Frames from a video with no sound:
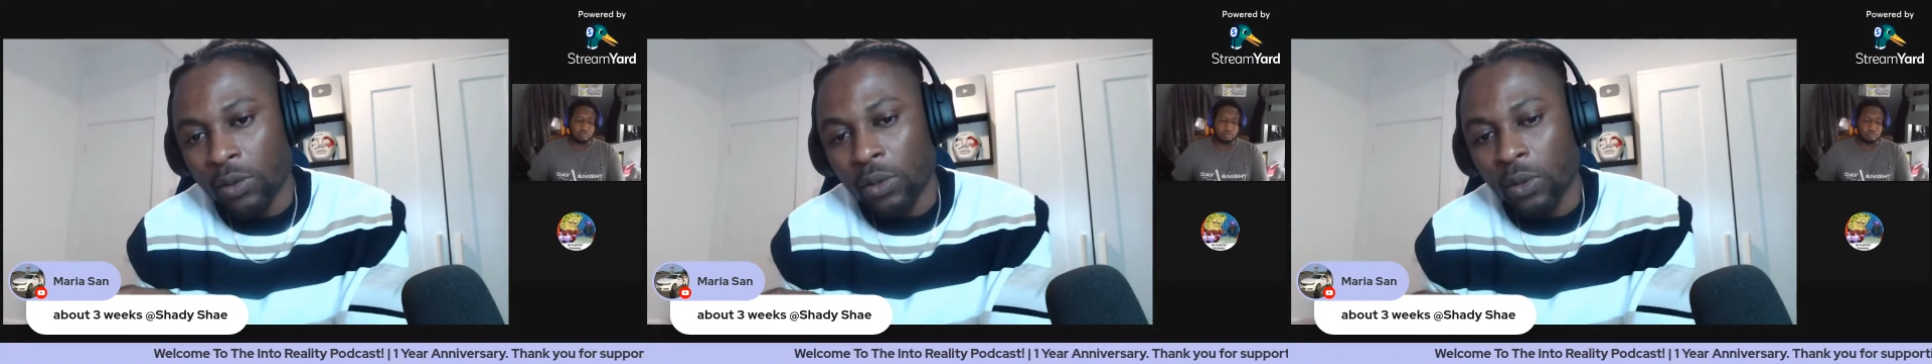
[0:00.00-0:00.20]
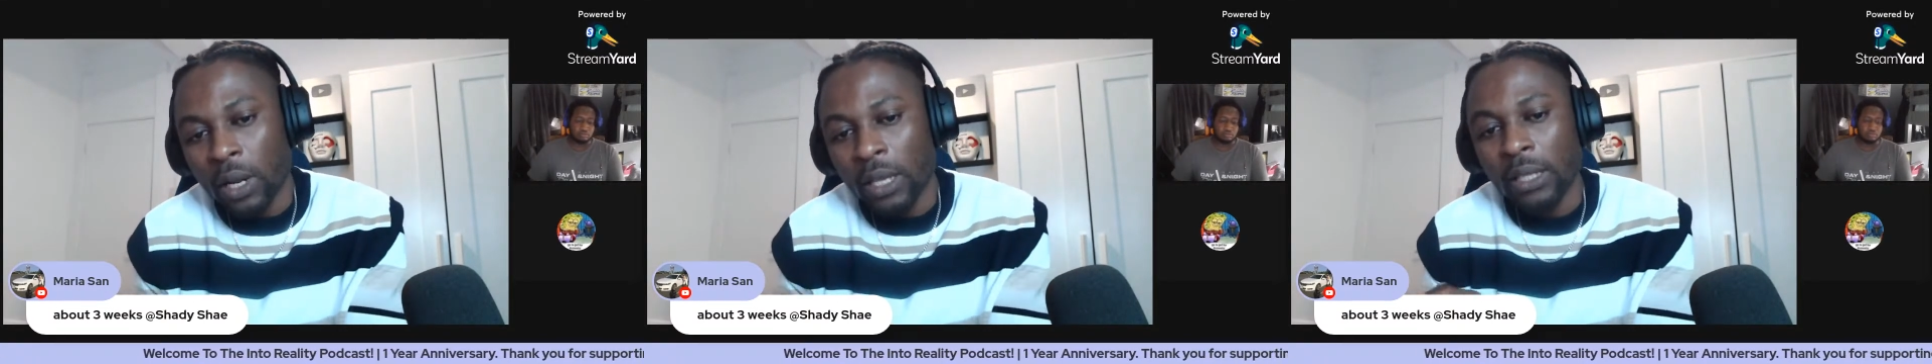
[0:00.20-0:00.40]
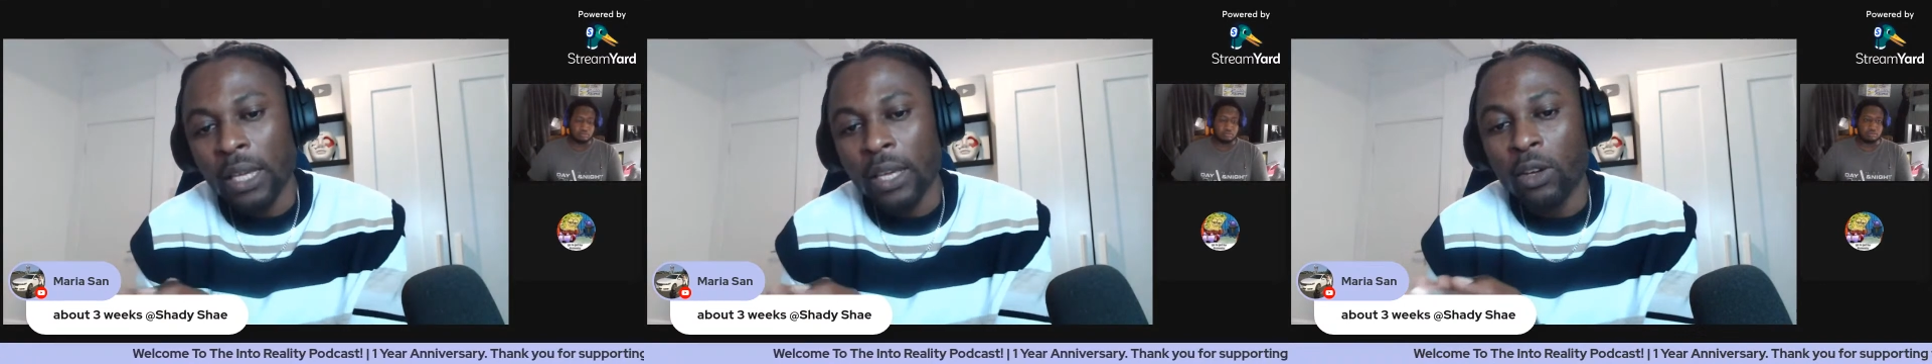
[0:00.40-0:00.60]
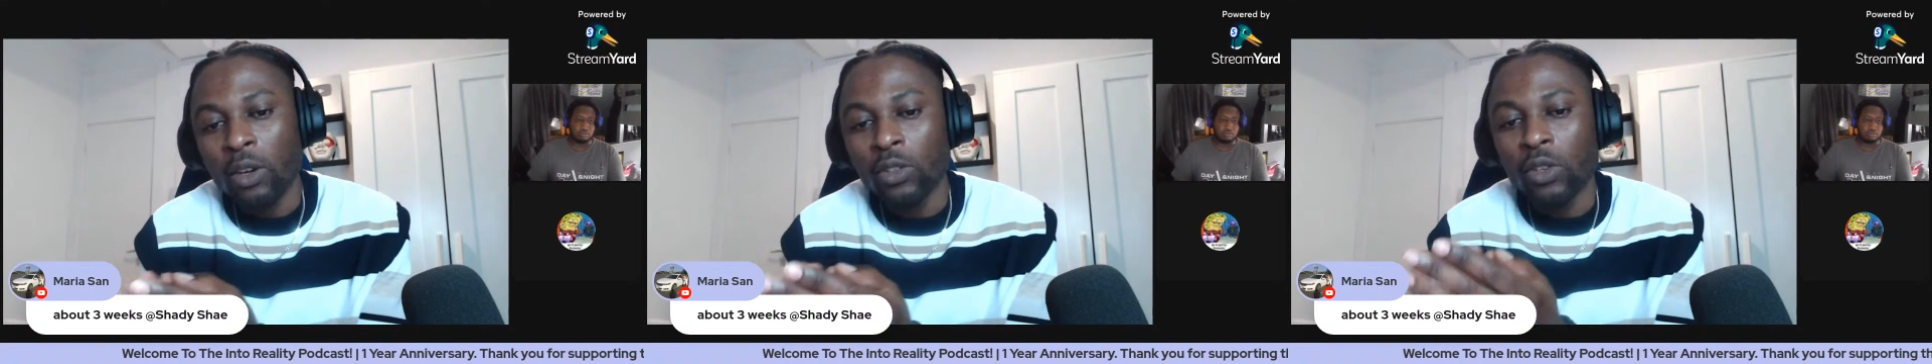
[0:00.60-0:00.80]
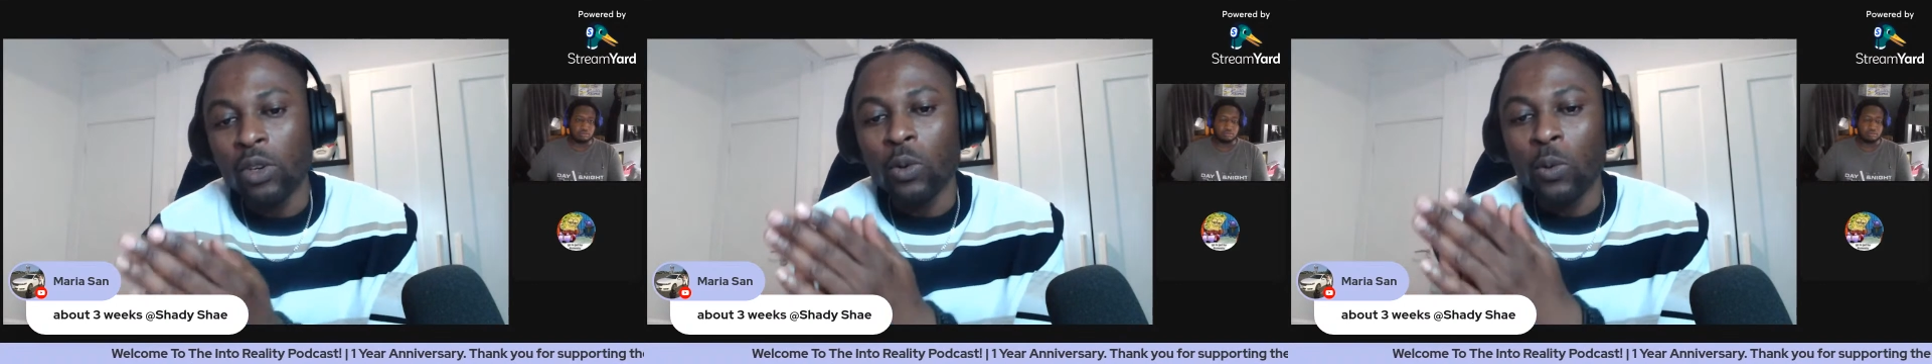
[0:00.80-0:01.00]
So let's say you
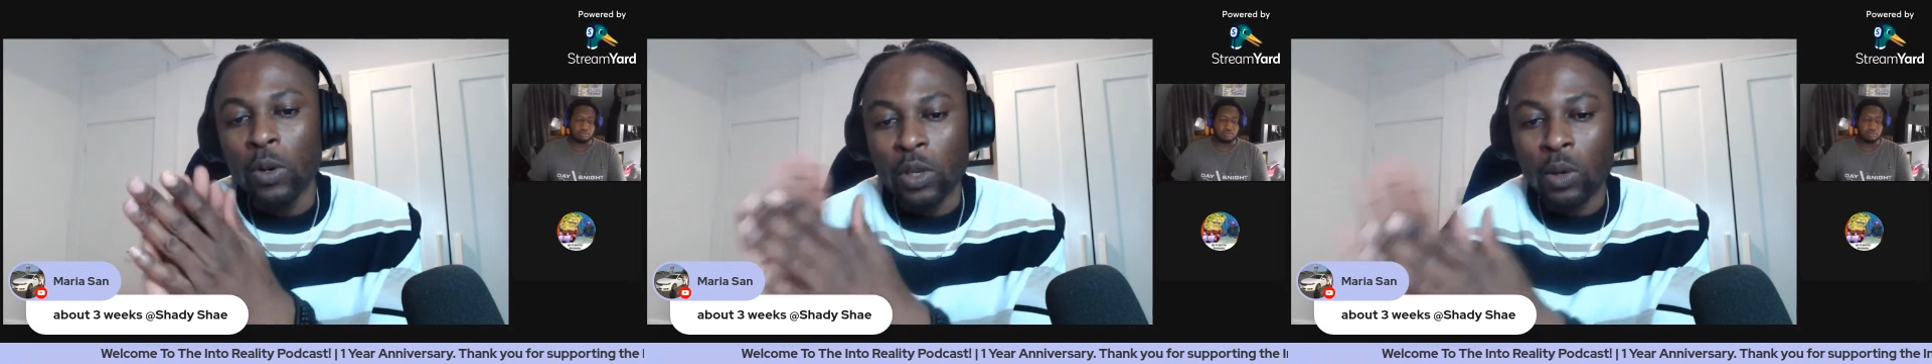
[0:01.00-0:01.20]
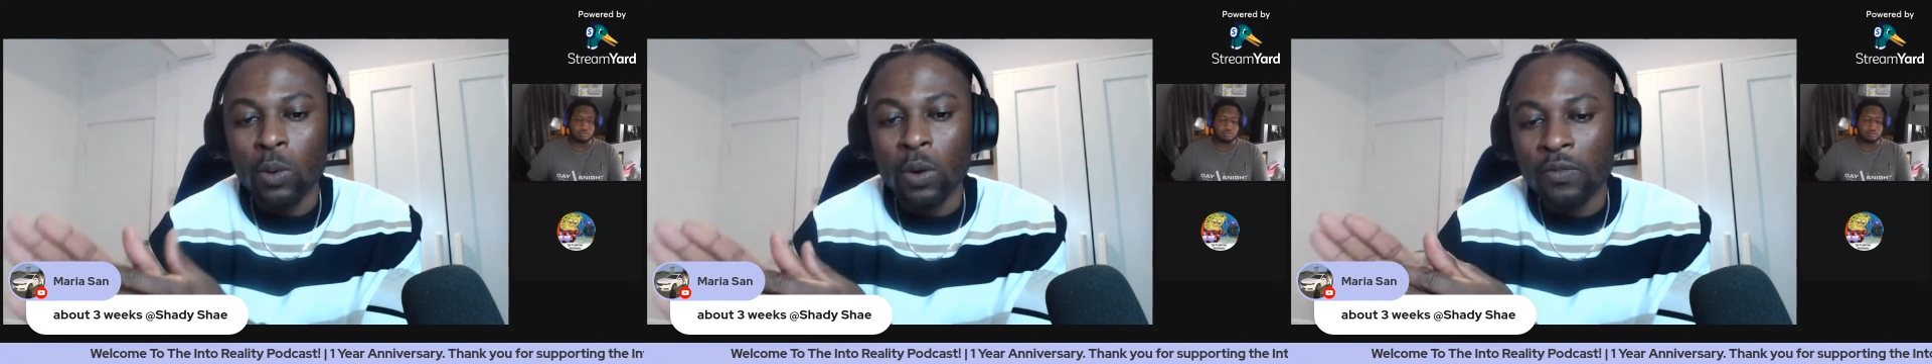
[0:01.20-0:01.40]
continue doing one